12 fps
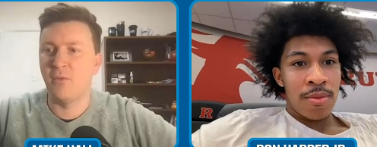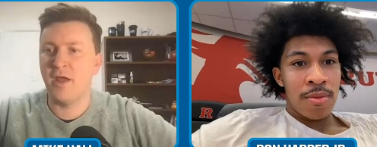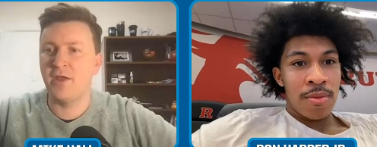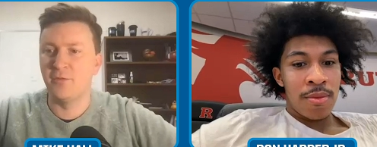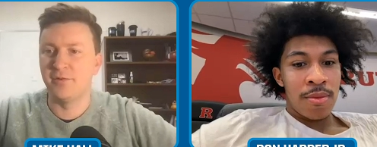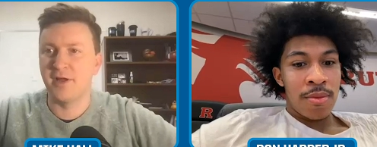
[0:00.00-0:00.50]
Speaker 1: the
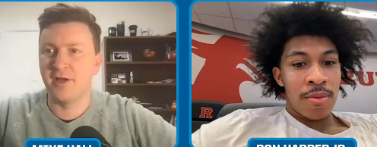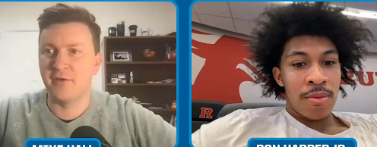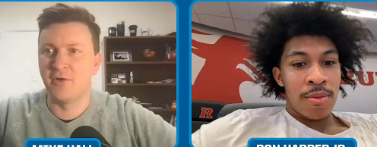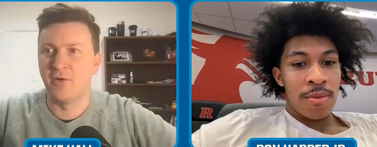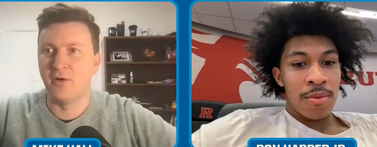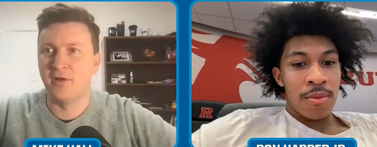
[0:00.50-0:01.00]
way you play on
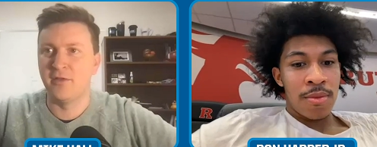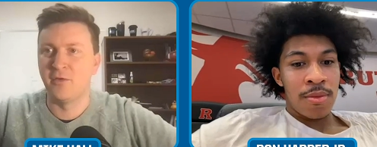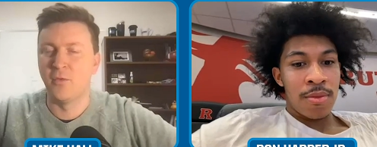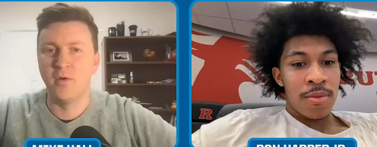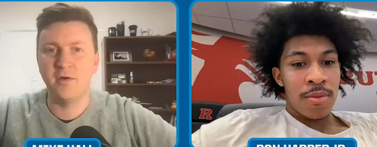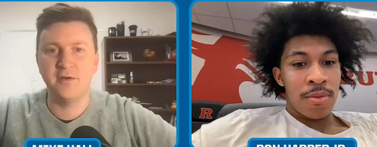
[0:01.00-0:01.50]
the court?
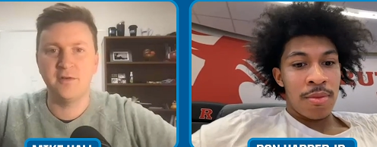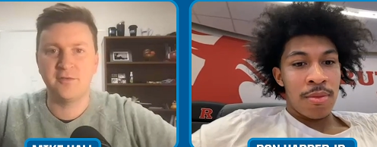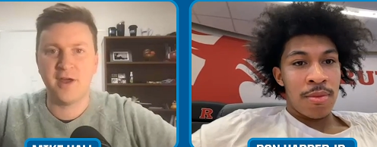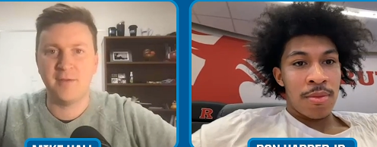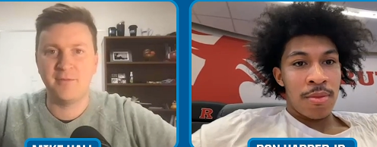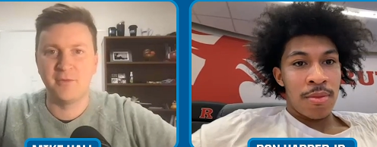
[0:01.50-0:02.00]
The word you
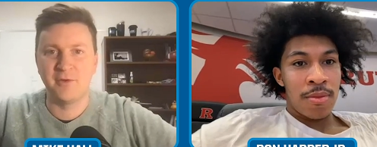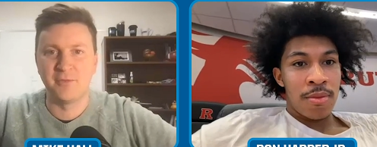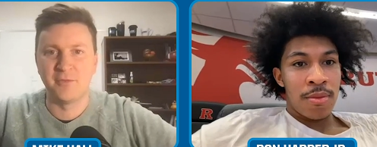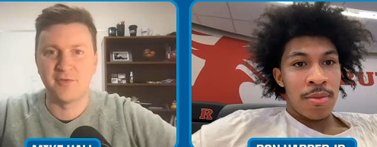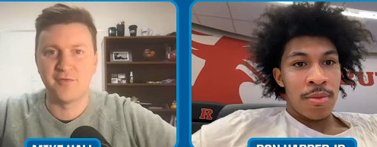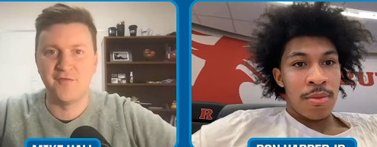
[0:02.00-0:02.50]
described it
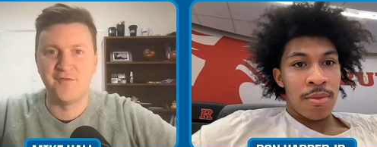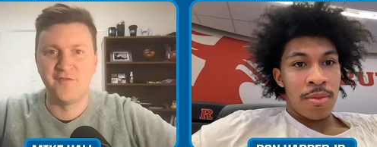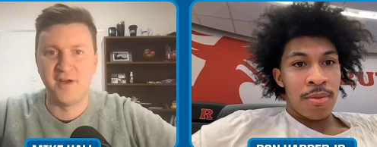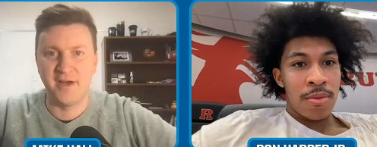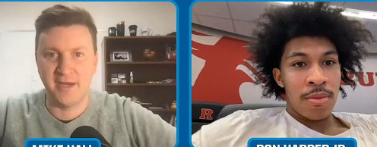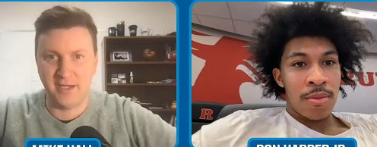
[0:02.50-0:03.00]
with was
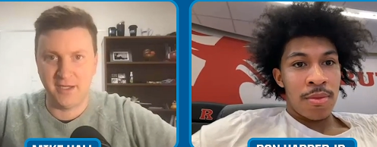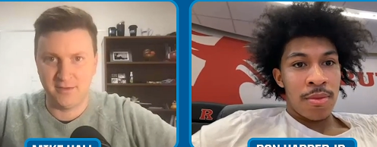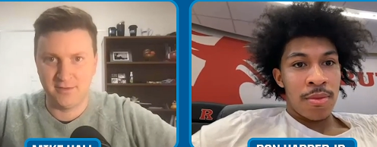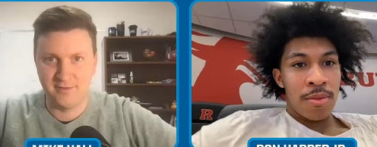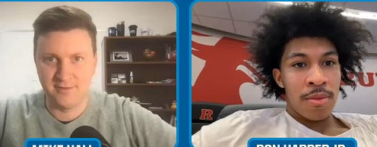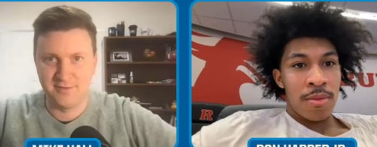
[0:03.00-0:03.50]

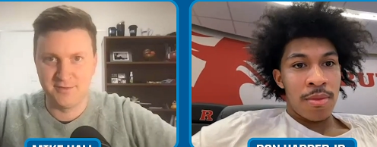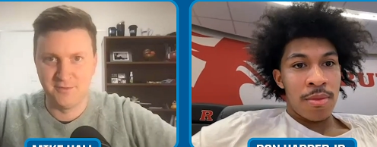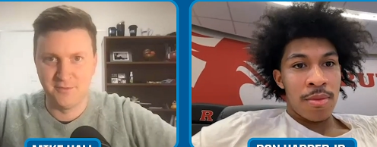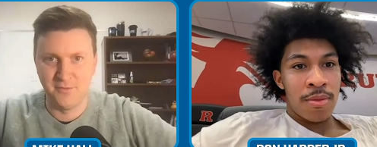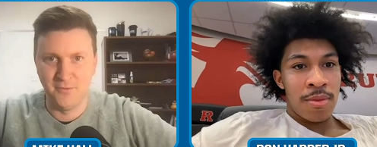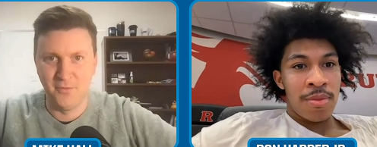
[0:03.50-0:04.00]
funny.
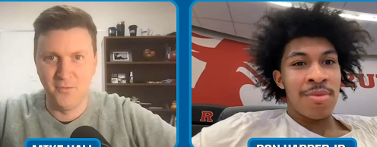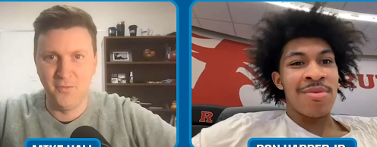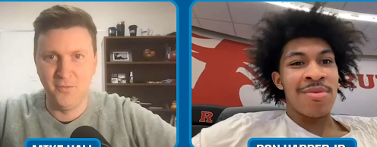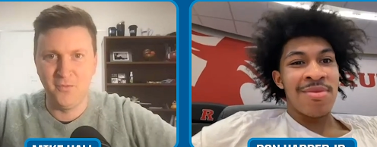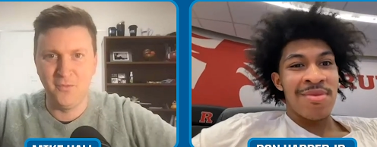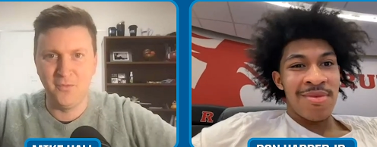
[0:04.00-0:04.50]

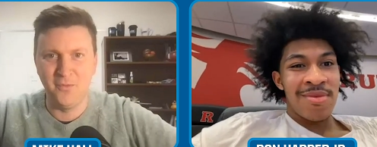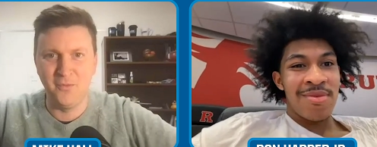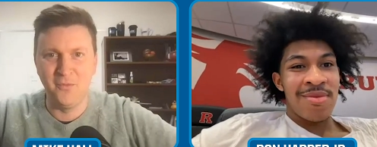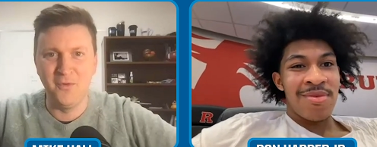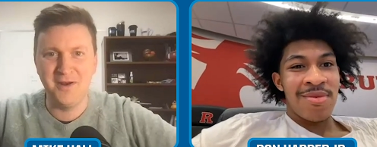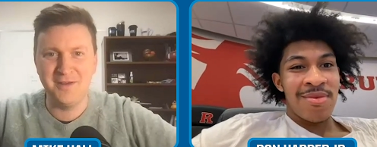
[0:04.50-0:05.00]
Speaker 2: Hmm.
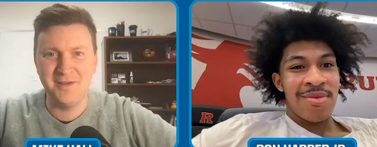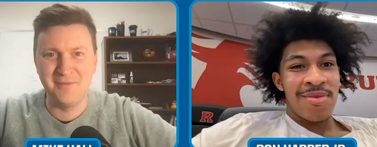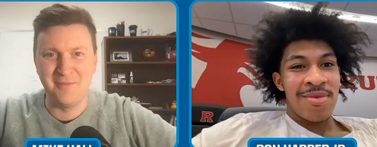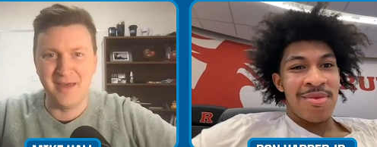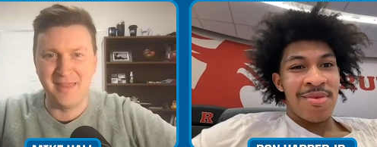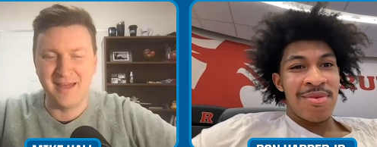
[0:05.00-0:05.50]
What do you
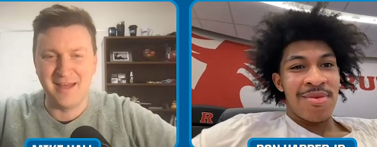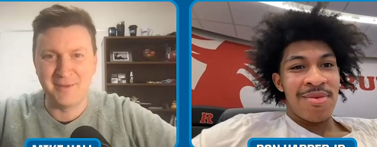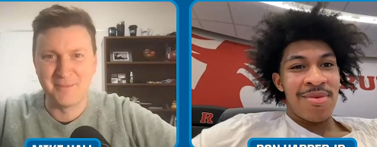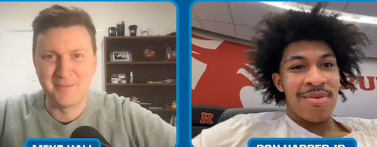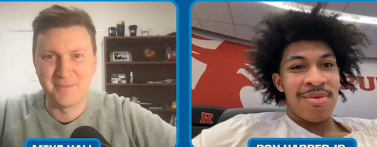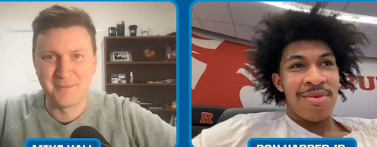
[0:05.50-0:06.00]
mean by that?
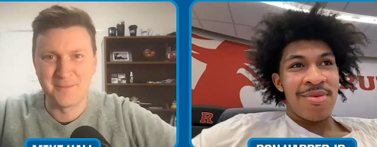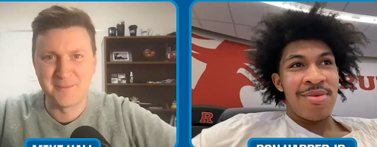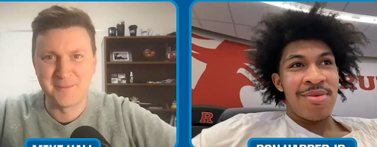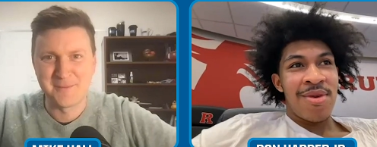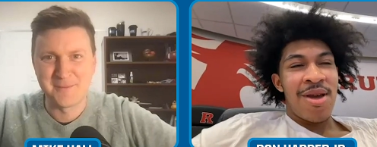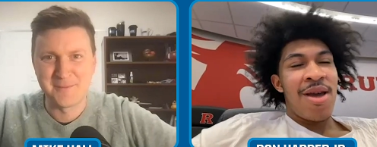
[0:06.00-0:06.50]

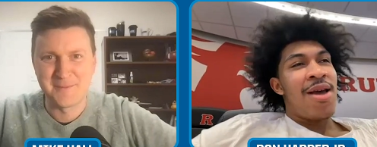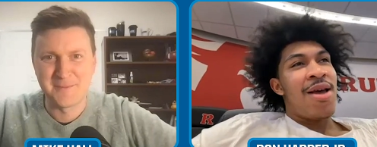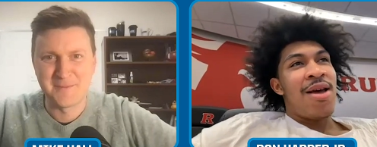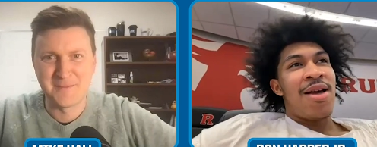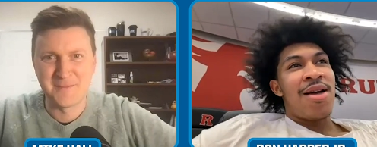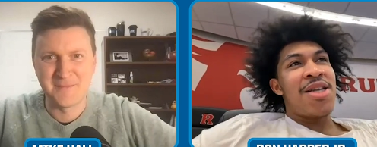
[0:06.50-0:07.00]

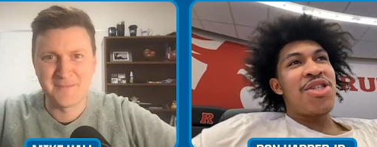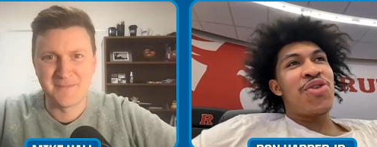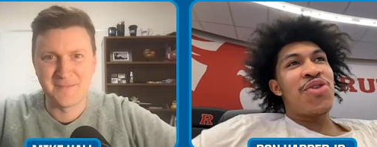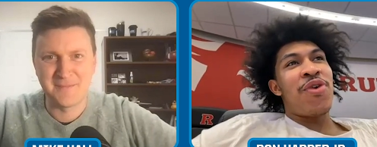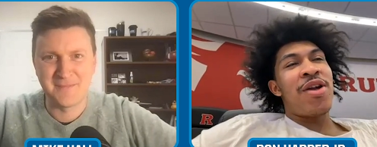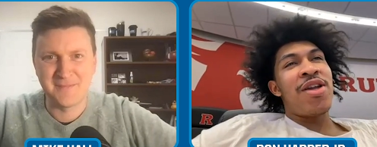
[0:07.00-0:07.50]
Uh, it's
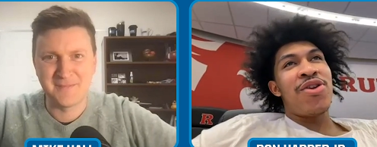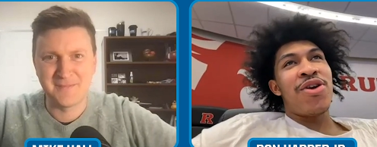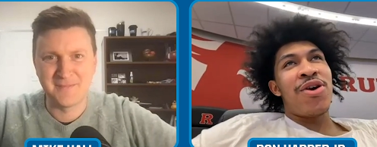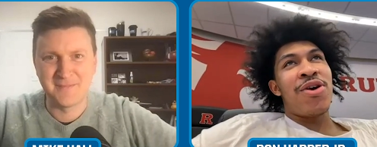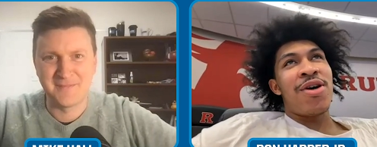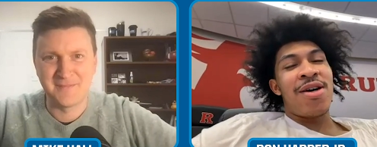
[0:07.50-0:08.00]
just funny, you
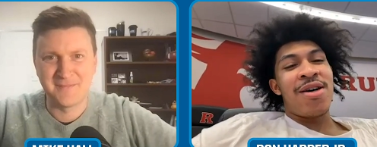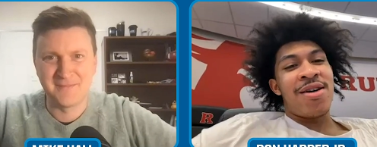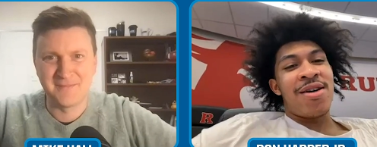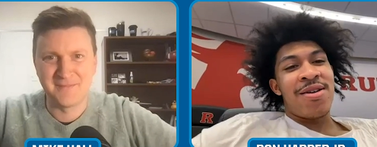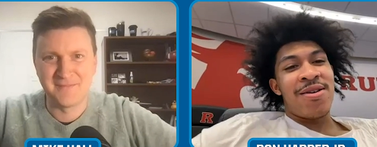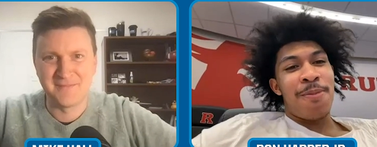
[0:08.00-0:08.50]
know,
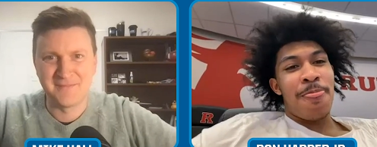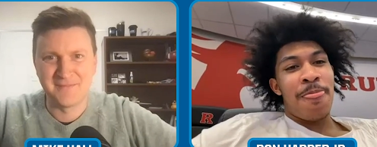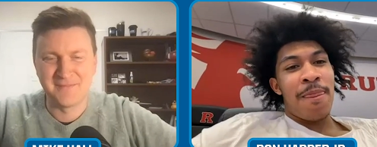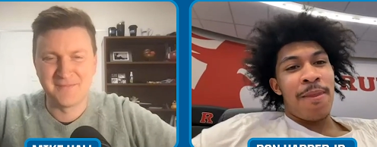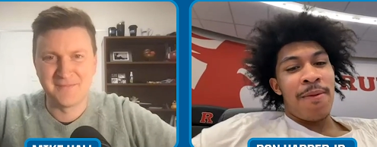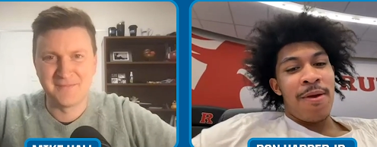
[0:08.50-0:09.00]
uh,
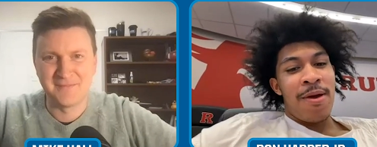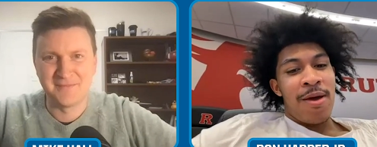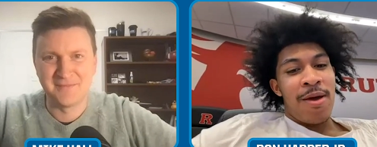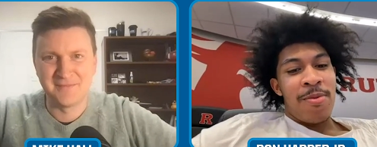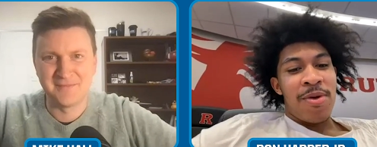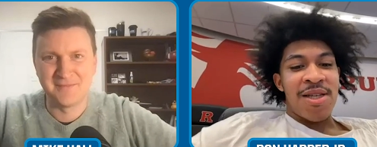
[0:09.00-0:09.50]

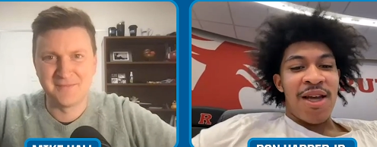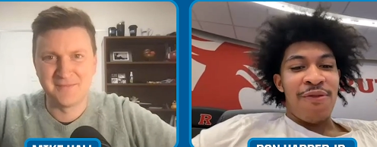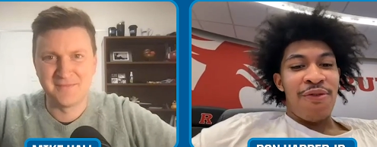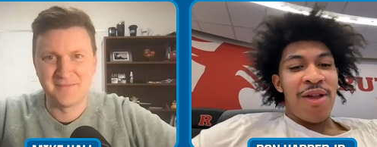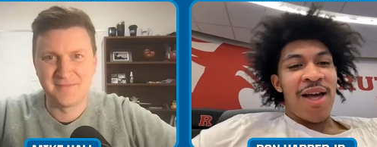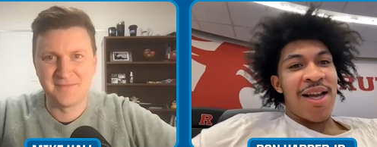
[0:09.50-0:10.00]
because
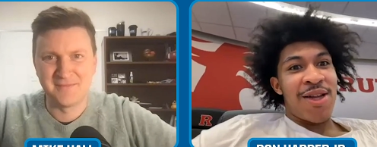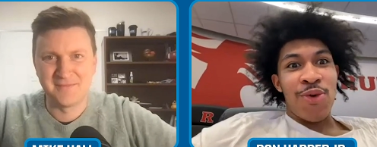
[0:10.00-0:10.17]
I feel like I